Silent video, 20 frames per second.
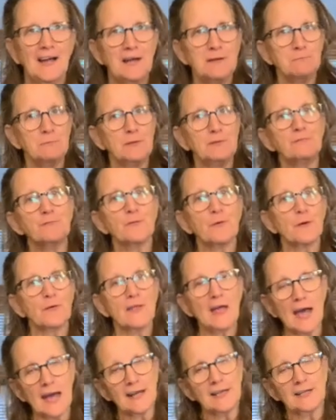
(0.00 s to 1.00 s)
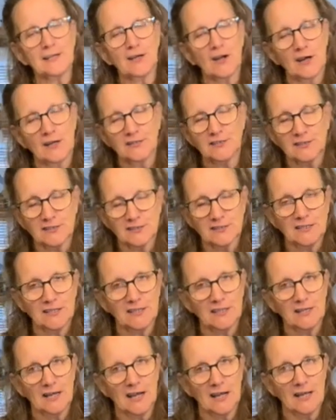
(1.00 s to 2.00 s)
before that had gone to
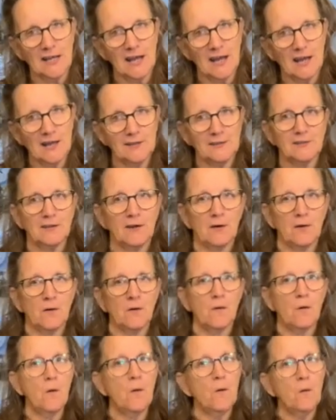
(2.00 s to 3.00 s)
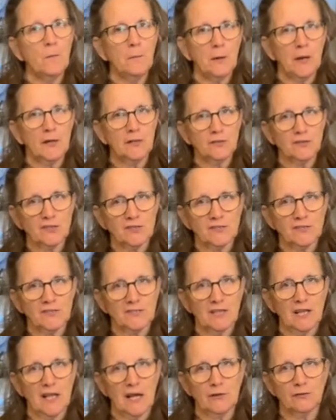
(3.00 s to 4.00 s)
seed, I had a whole bunch of
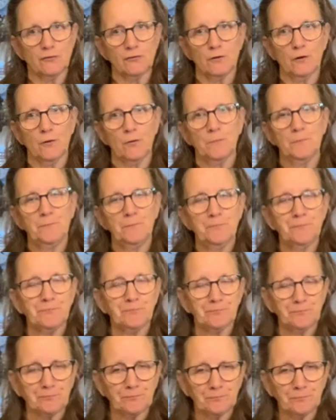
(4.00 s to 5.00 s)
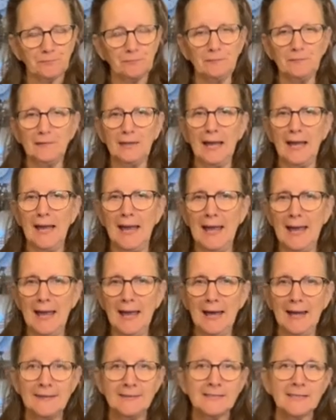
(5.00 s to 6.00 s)
cilantro,
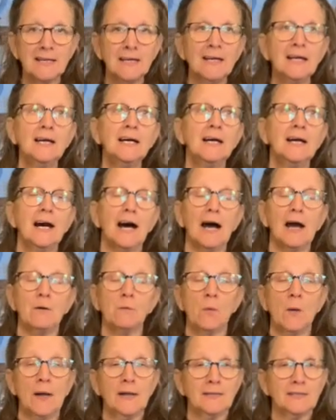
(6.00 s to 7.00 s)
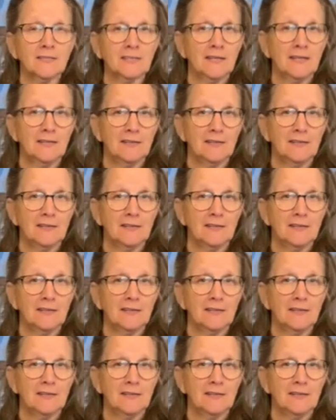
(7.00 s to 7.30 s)
and I went